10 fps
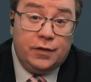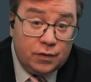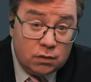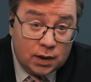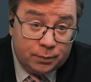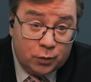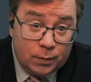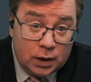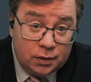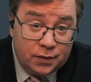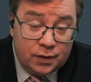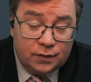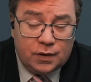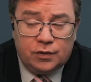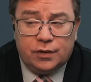Physical
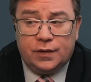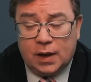abnormalities such as